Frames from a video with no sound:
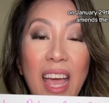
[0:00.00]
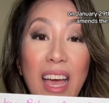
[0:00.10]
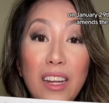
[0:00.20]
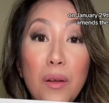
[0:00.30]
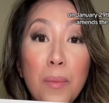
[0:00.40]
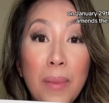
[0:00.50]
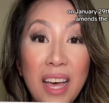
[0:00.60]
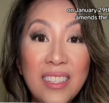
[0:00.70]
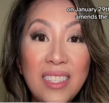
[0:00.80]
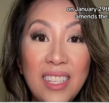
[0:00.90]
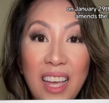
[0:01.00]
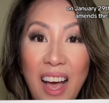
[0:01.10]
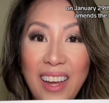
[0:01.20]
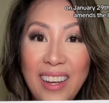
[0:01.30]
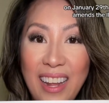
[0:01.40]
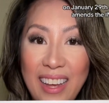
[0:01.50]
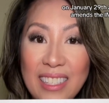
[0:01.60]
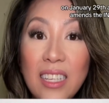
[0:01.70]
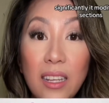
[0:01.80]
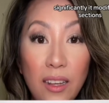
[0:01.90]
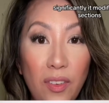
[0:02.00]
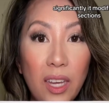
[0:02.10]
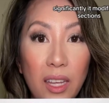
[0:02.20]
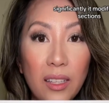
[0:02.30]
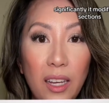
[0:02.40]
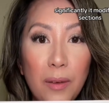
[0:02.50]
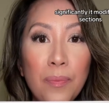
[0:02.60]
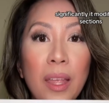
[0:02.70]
and it amends the INA significantly.